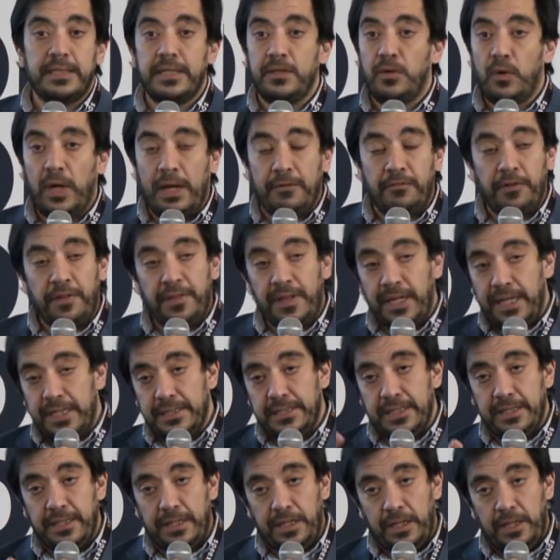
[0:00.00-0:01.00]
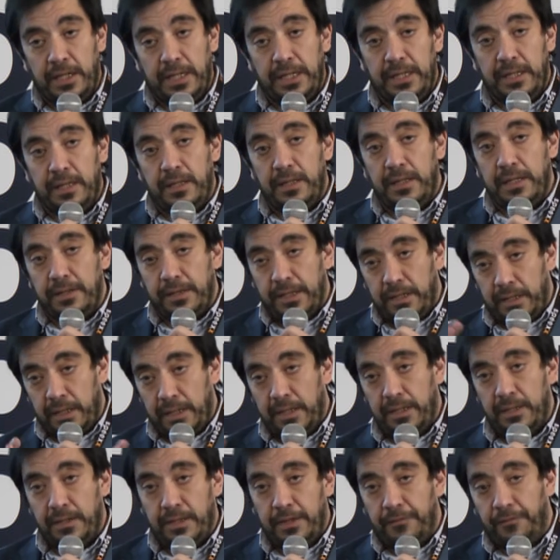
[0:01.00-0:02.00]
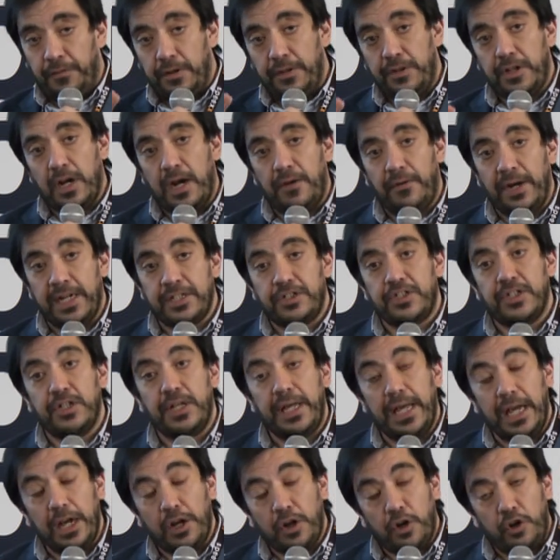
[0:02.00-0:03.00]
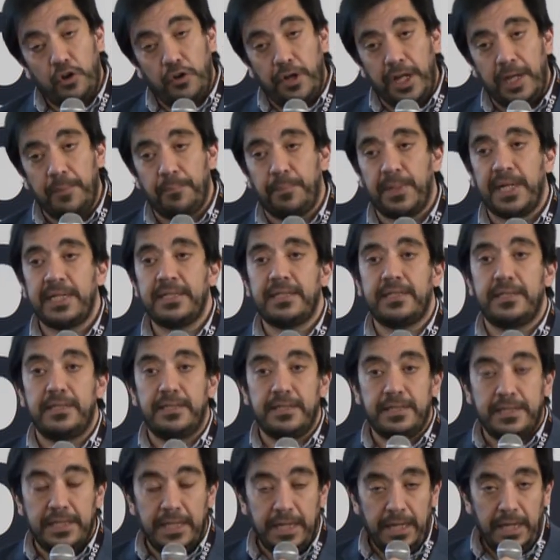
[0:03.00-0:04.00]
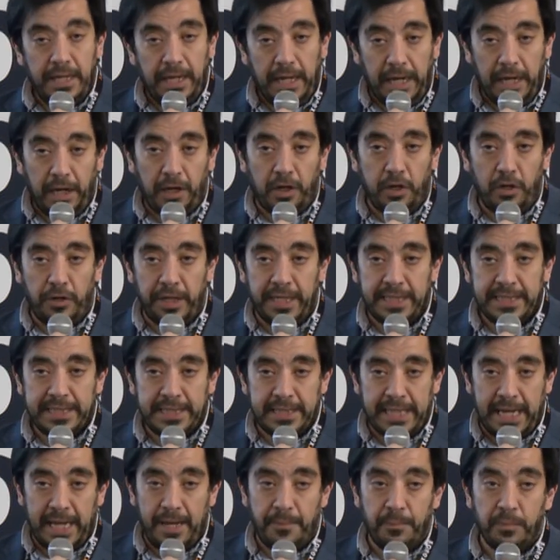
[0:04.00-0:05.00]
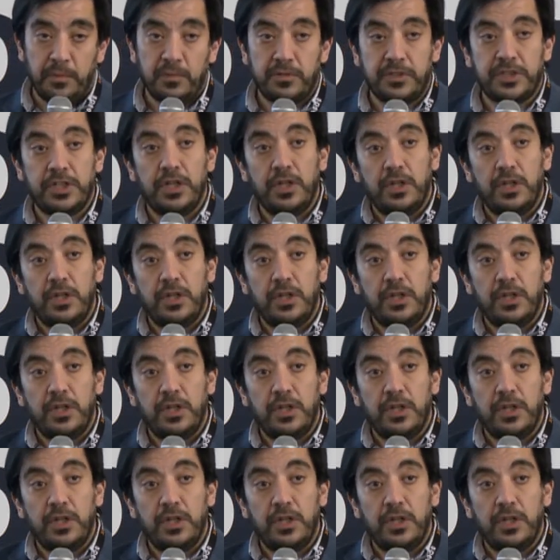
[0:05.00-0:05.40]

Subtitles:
everything is in different direction, including buttons, including tables.